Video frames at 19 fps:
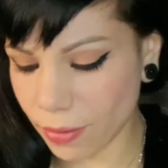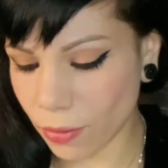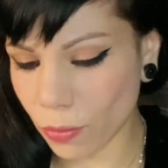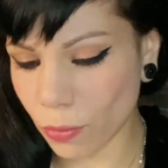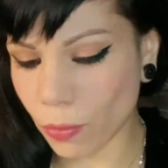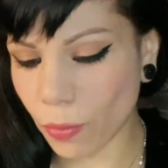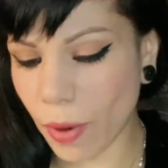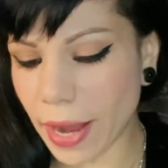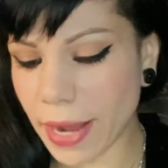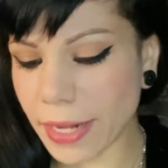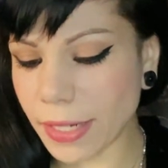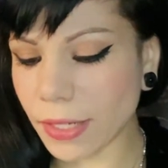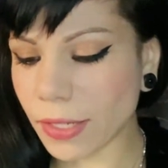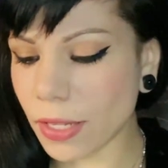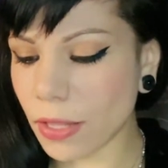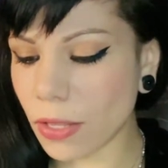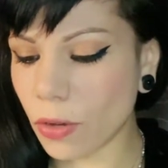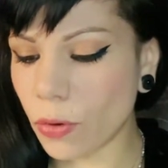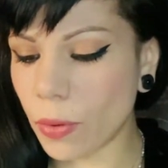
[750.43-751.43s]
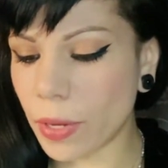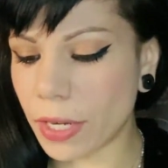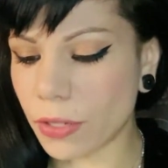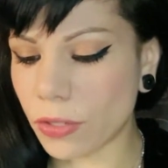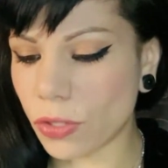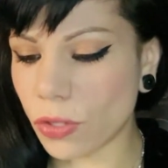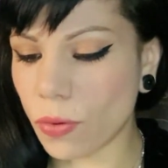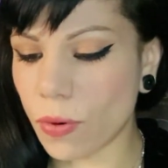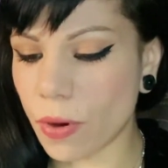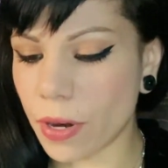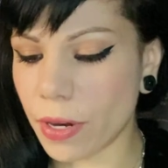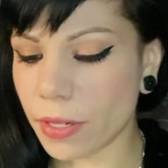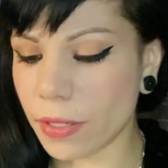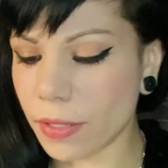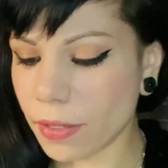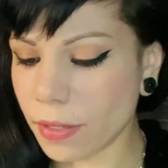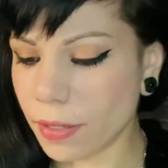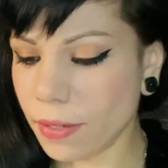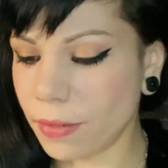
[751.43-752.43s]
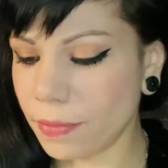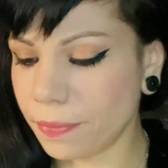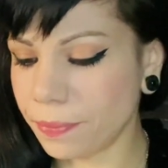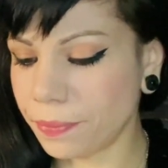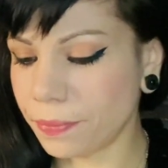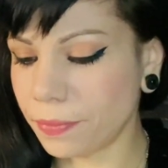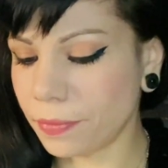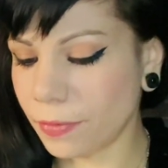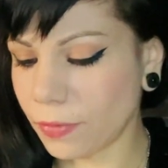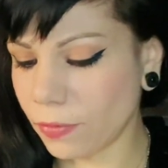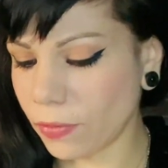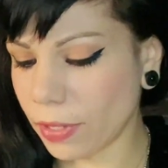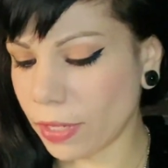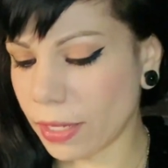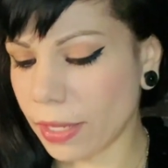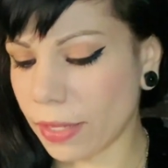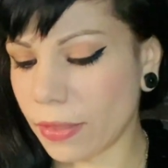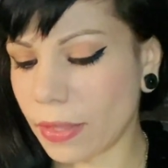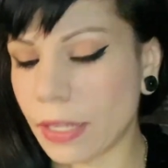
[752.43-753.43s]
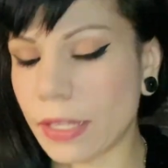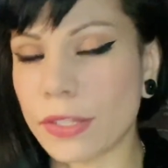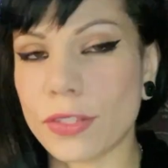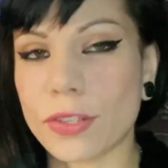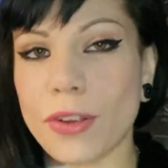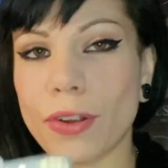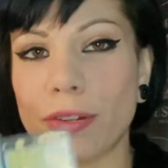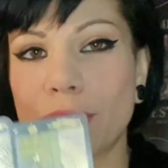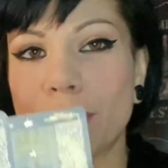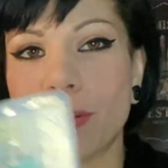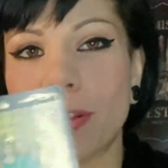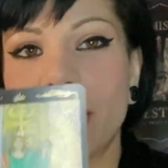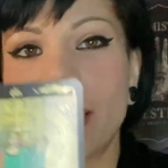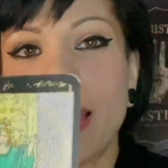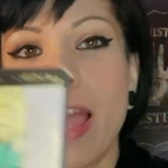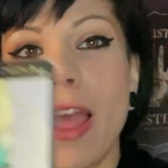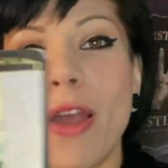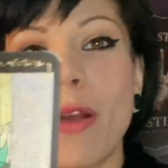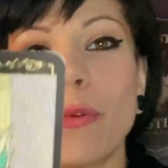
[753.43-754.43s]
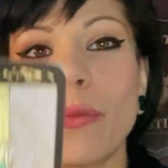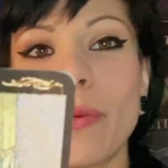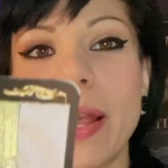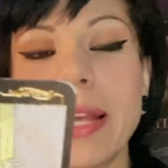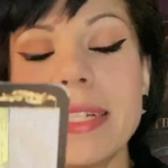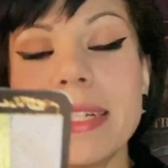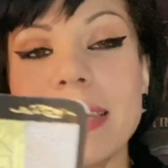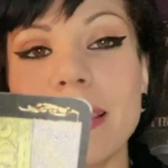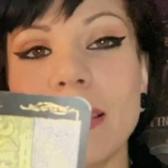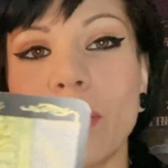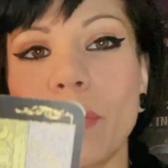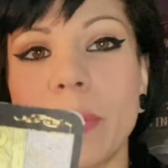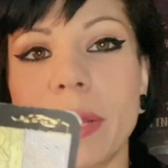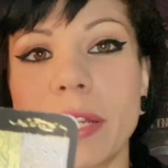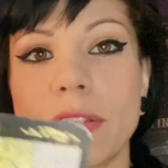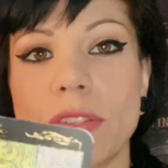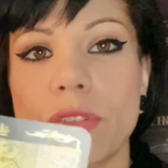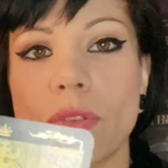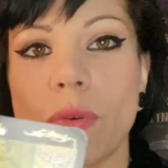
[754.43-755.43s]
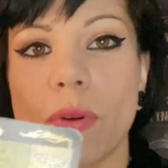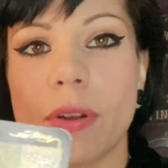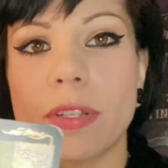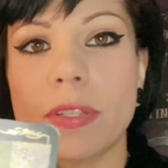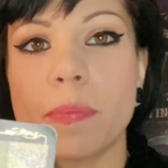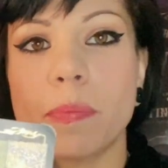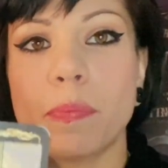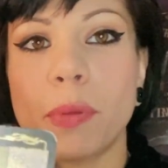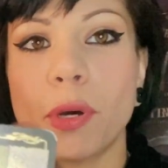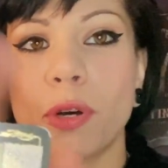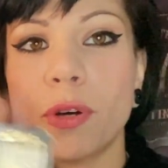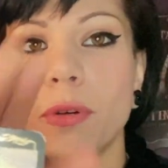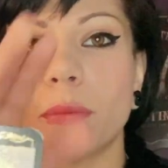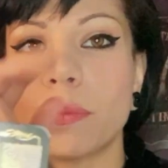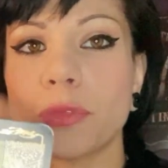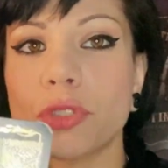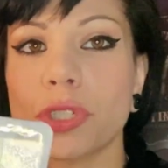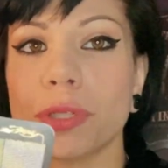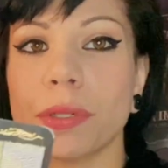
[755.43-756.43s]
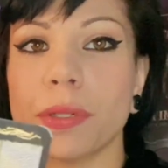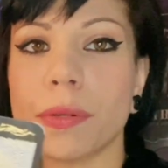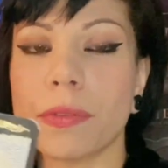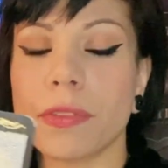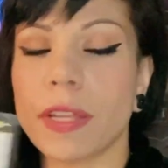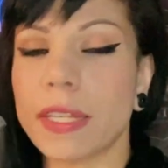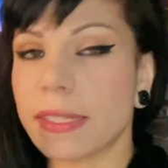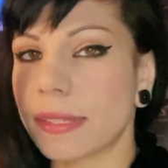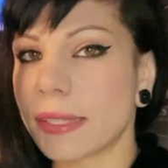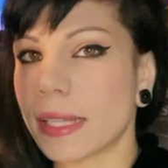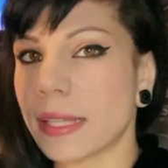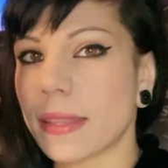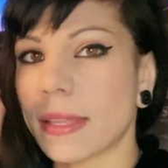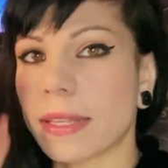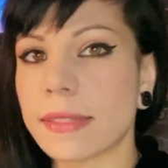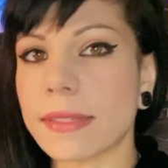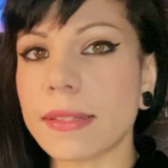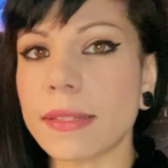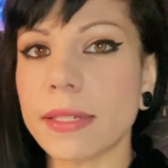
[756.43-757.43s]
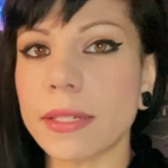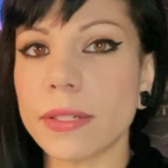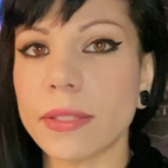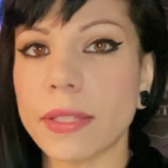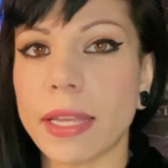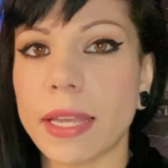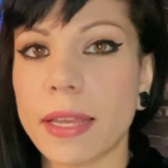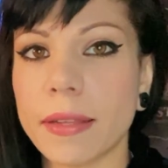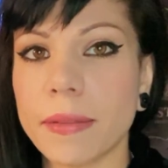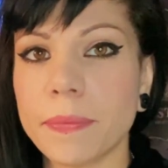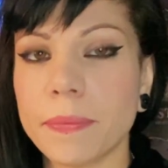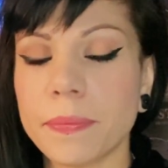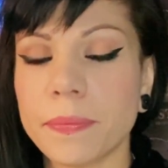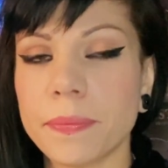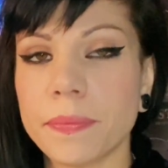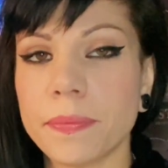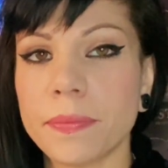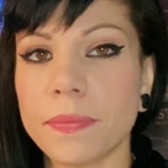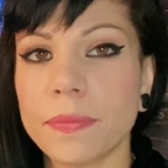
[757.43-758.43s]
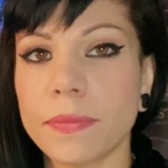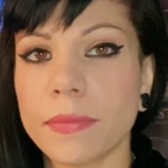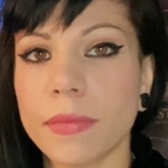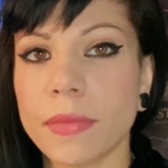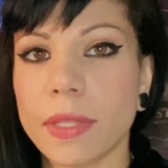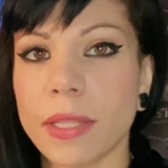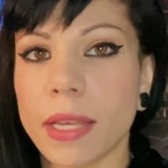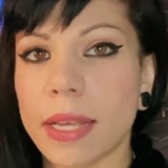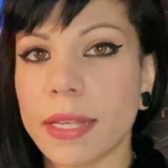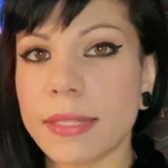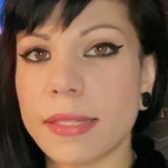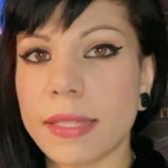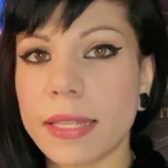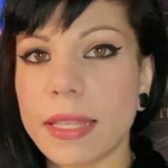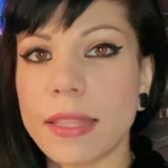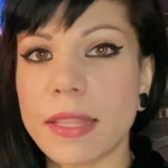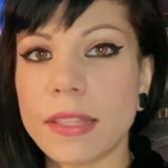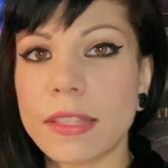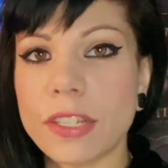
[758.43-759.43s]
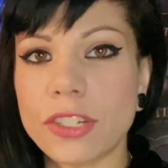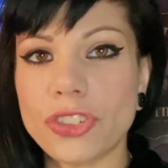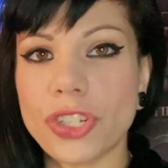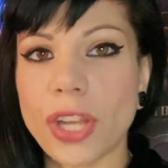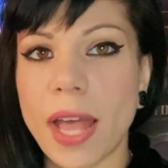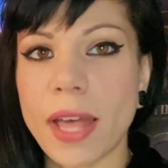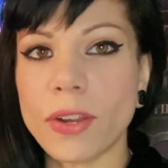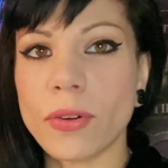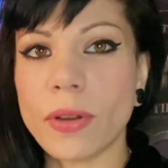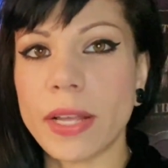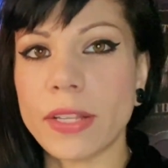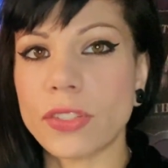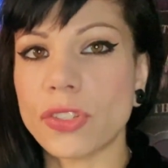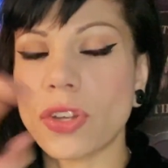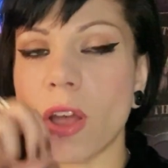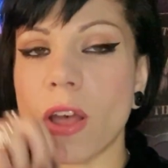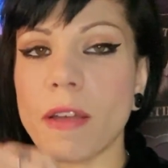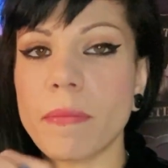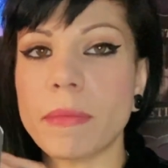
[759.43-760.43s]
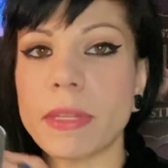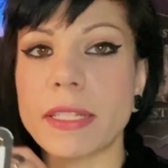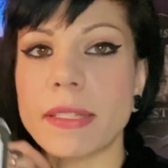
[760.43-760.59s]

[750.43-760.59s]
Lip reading: Right to the Queen of Swords. If I can get these cards right to the Queen of Swords. Boom, truth. I see things clearly. I see that the shadow has taught me